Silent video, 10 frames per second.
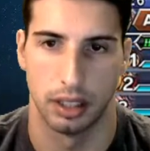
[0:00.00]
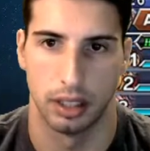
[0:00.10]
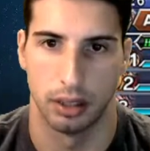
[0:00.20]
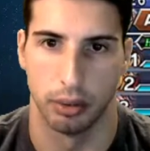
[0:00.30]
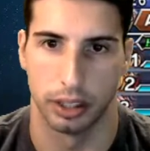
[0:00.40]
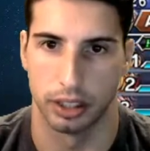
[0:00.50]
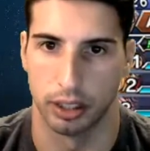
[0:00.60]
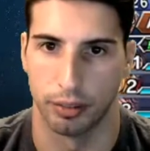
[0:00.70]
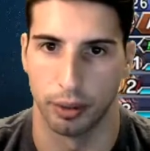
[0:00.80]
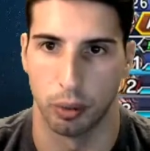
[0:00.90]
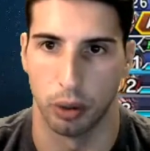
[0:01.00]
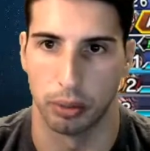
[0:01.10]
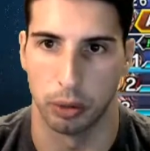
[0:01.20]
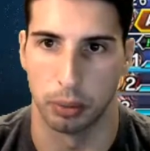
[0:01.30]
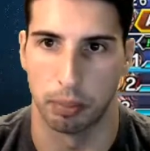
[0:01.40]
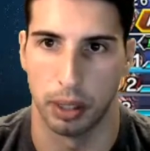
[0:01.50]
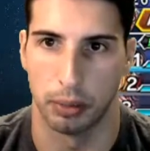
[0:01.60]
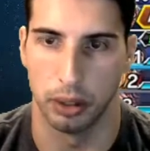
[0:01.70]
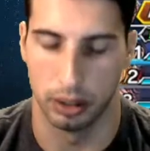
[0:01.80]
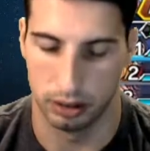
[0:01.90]
We're going to go for one more
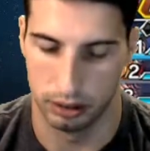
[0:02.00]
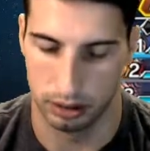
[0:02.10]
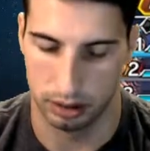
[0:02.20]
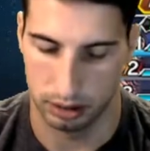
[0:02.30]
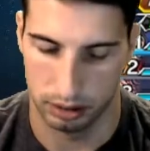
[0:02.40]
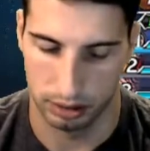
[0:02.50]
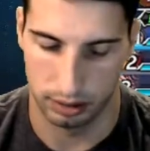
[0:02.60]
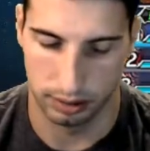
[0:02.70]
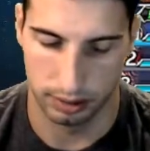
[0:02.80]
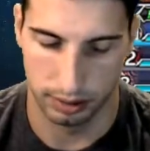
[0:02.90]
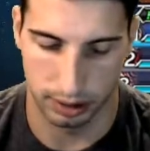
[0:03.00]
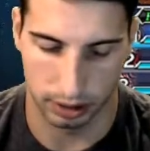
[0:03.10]
pummel. Just